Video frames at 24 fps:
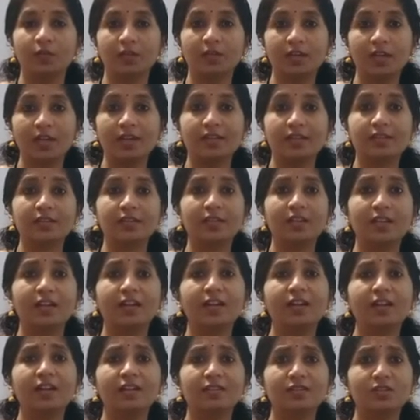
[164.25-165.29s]
Yes,
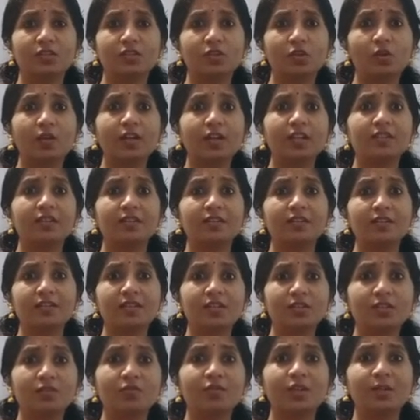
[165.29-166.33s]
it showed a
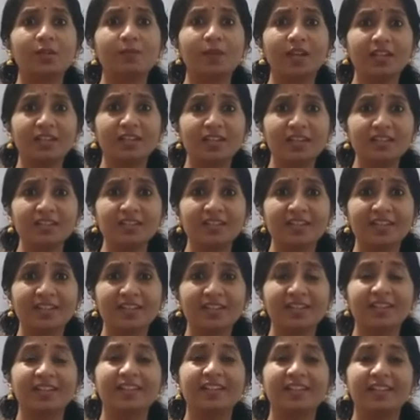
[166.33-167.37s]
tendency to remain at
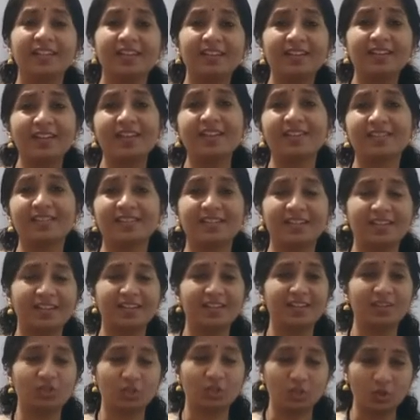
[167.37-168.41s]
rest.
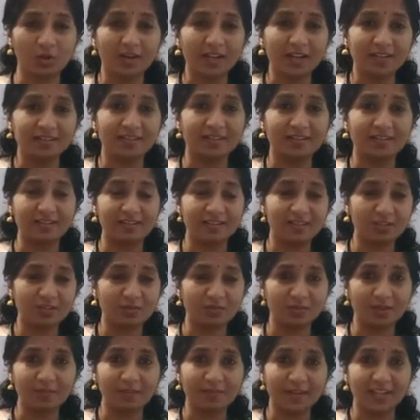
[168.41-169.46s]
It showed a tendency
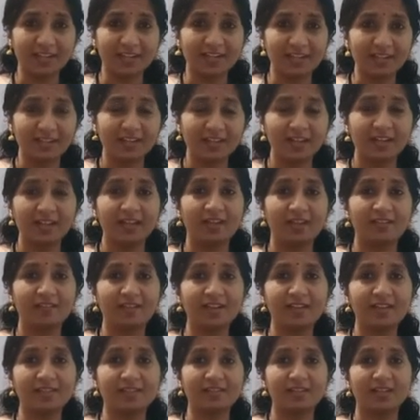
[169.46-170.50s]
to remain at
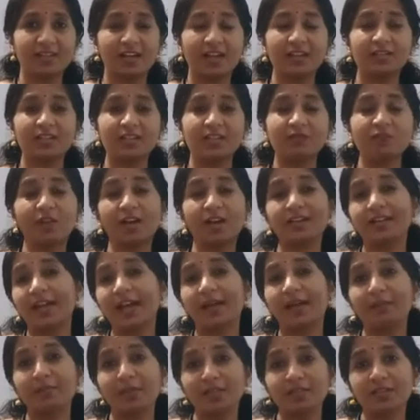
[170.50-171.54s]
rest. And then what
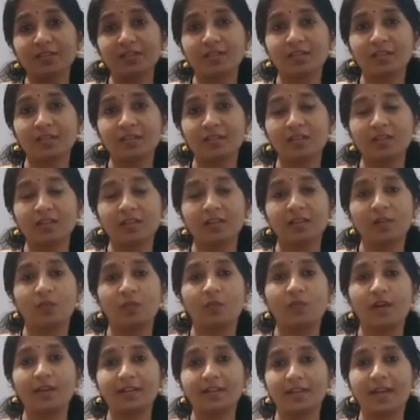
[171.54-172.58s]
happened?
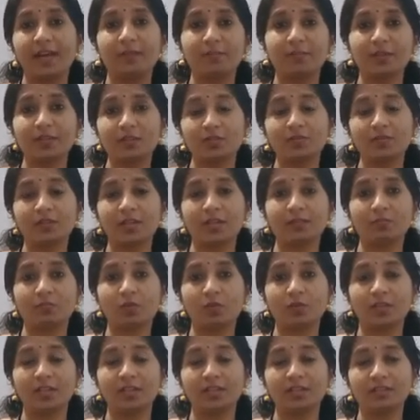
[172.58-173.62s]
What happened to that
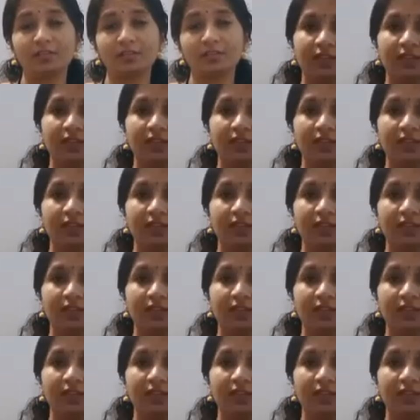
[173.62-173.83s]
bottle?